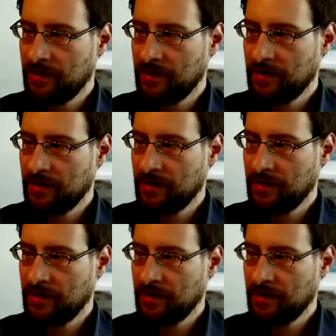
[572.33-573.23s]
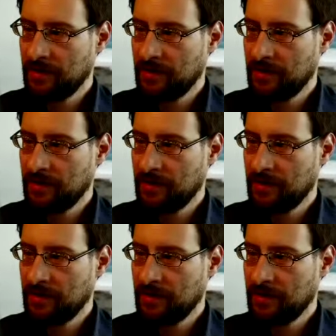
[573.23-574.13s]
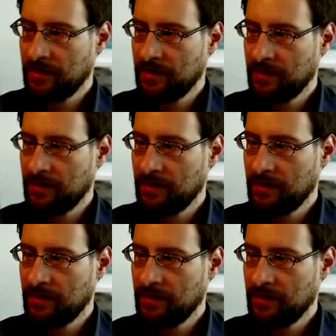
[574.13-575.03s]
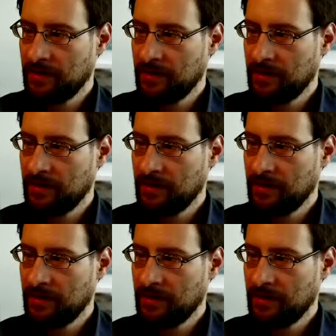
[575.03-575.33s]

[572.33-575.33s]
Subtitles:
why, although this idea of creating a